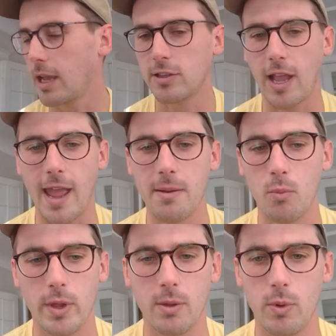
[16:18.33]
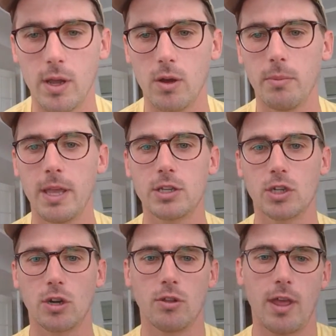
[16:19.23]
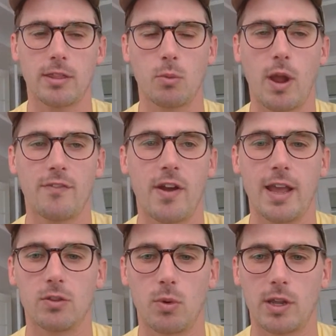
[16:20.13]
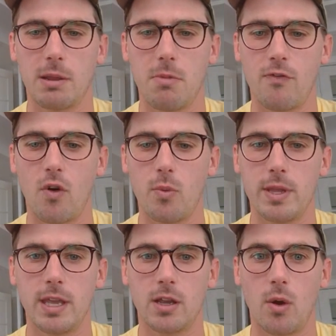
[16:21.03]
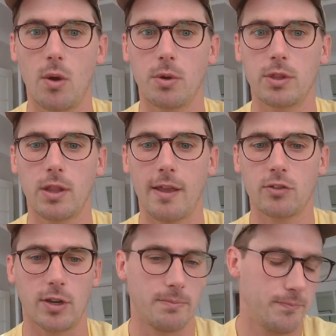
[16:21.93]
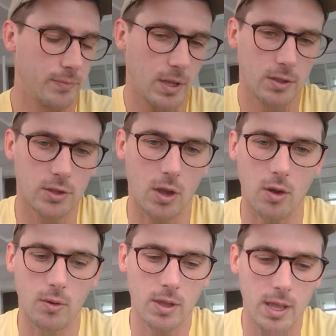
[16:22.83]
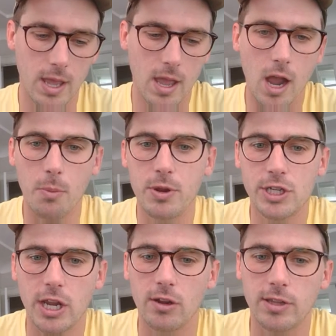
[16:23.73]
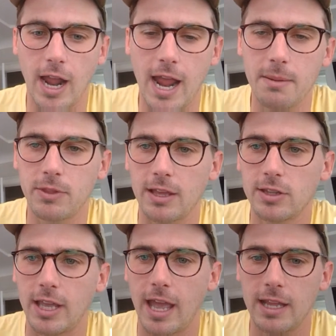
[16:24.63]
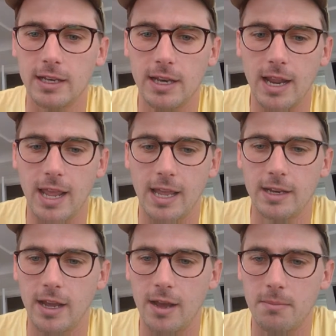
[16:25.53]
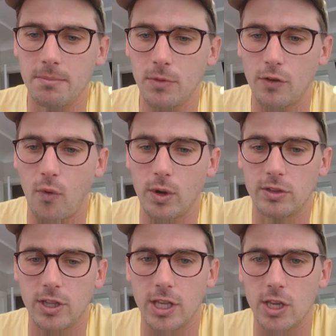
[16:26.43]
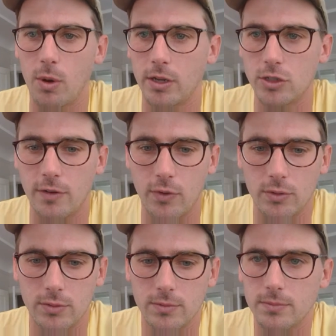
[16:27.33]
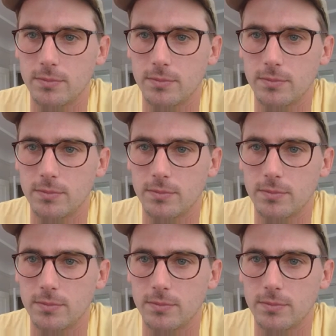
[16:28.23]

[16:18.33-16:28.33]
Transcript: Next time, we will make sure that the Wi-Fi is working before we get going with the live stream. So appreciate your time. Thanks again, and look forward to seeing you on Unshuffled.